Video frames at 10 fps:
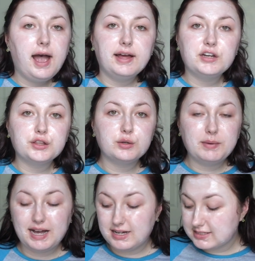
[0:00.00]
Another
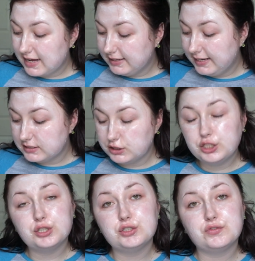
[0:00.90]
mask I like to
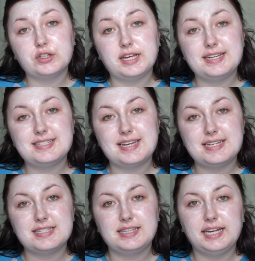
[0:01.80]
use for this
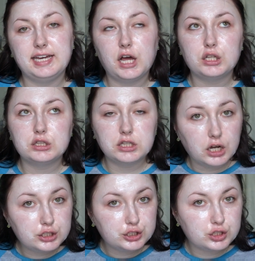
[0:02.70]
is the
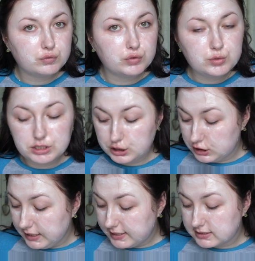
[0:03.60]
Lush Rosy
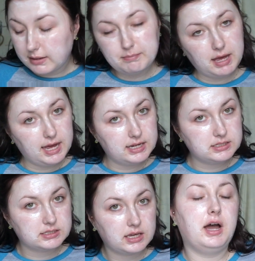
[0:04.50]
Cheeks
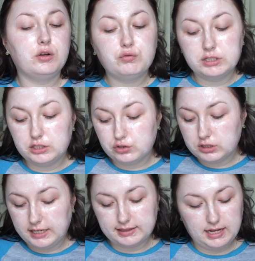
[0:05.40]
mask. I really do
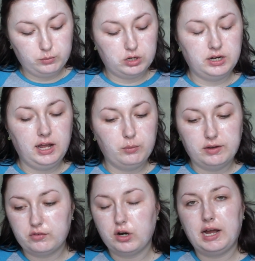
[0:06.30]
like that one,
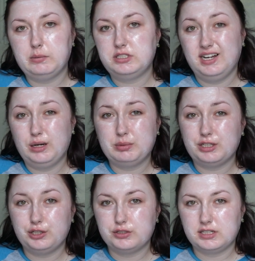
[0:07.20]
however I was
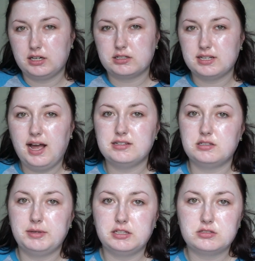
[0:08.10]
terrible at using it because it has
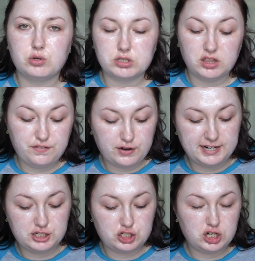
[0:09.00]
to be stored in the
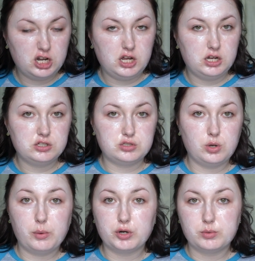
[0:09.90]
fridge, so
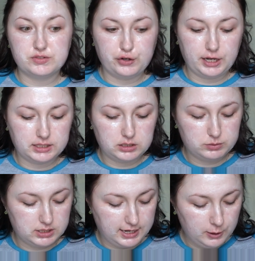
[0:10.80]
I would always forget that it
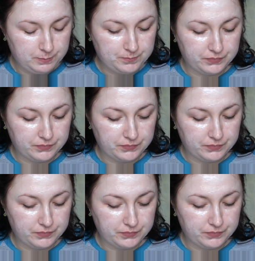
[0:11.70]
was there.